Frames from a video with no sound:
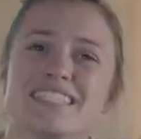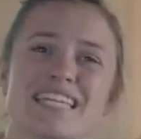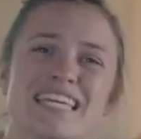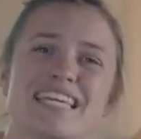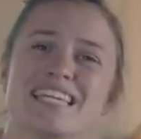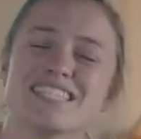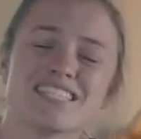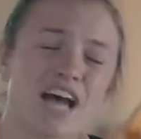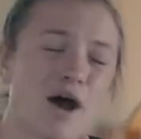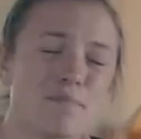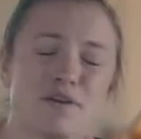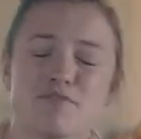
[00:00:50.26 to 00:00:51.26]
didn't He
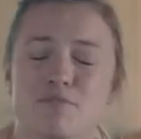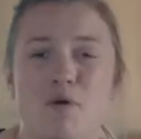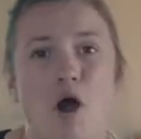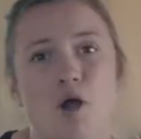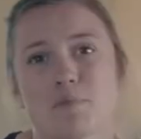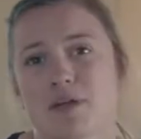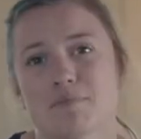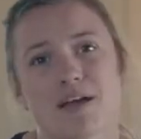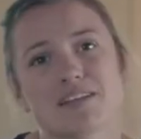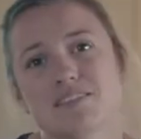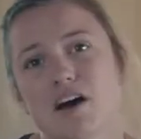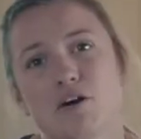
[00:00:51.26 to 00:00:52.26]
stop me from harming
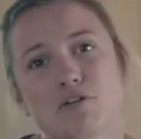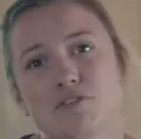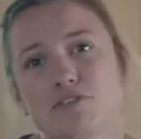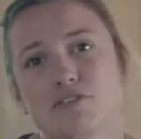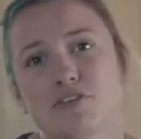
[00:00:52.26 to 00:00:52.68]
myself?